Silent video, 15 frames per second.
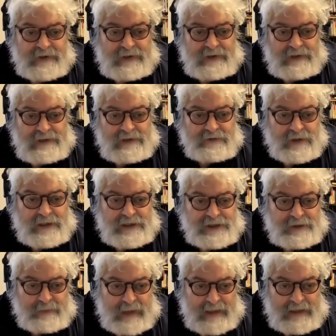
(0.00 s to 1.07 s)
the
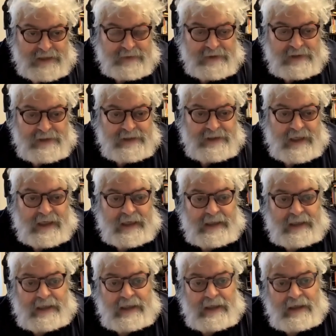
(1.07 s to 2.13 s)
Strategic Management
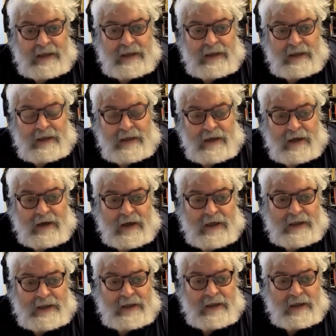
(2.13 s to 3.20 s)
Society
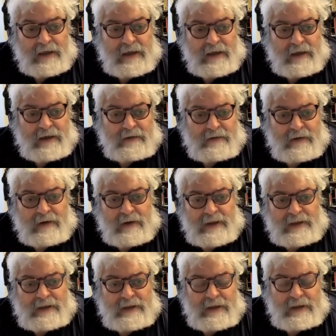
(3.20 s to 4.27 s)

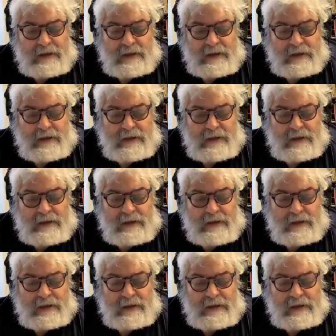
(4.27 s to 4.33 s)
on